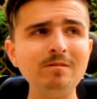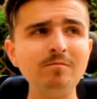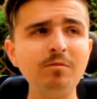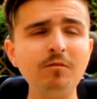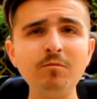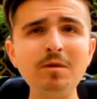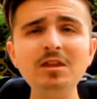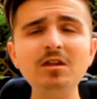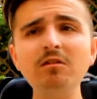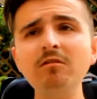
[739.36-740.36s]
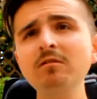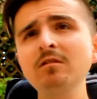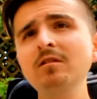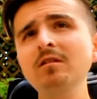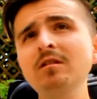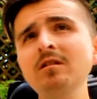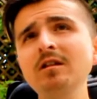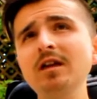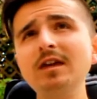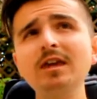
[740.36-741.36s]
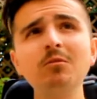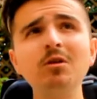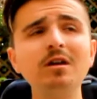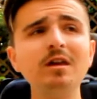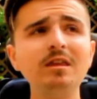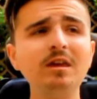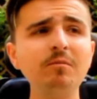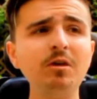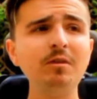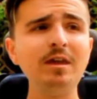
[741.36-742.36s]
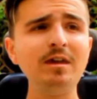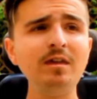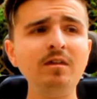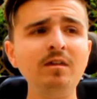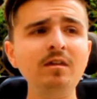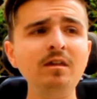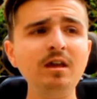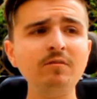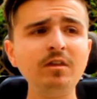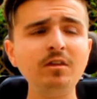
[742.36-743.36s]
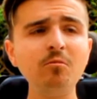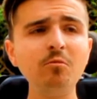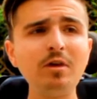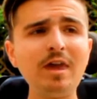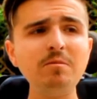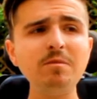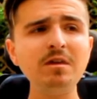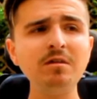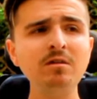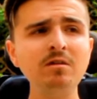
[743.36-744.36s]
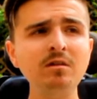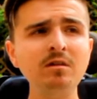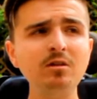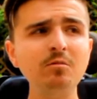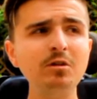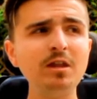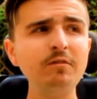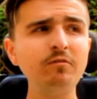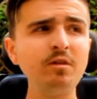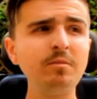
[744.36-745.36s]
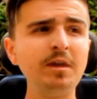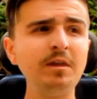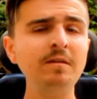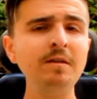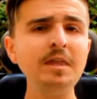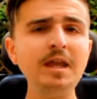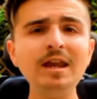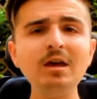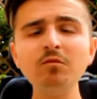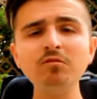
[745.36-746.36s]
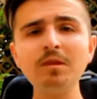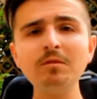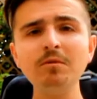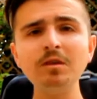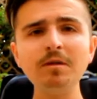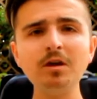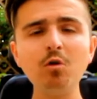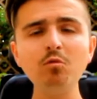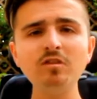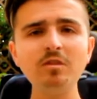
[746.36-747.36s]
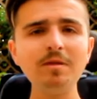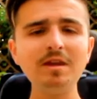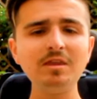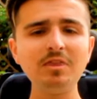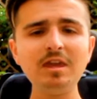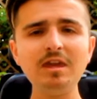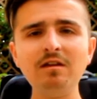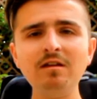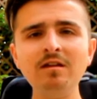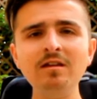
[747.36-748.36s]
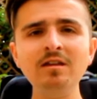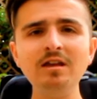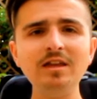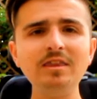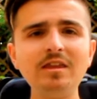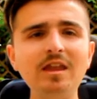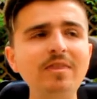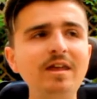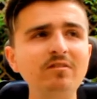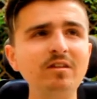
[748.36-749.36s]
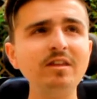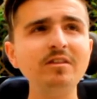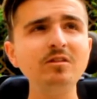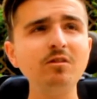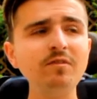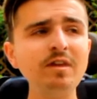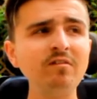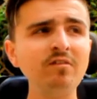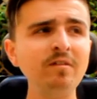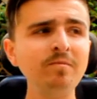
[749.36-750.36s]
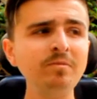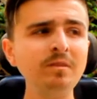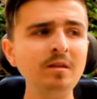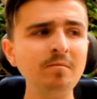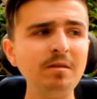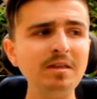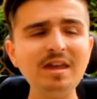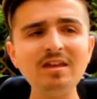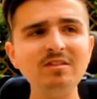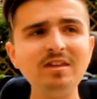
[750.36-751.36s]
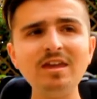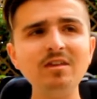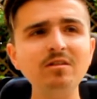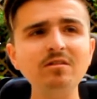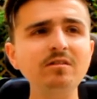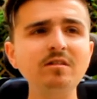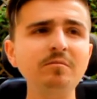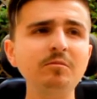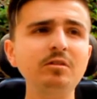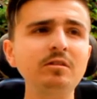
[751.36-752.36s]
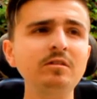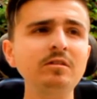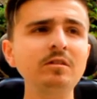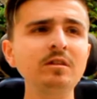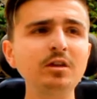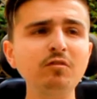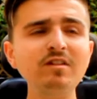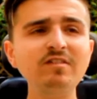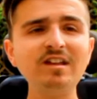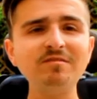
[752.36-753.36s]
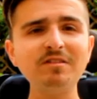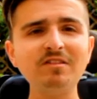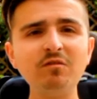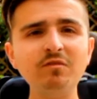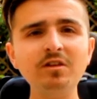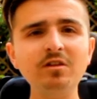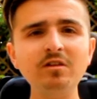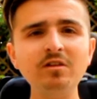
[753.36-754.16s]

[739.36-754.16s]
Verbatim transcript: But for me, no. I kept working, kept going at it. I've done a lot more gaming, a lot more live streaming, and that was one of, one of my goals at the beginning of the year. And I've done that, so I've done a lot of things but day to day, I'm gonna criticize myself a lot.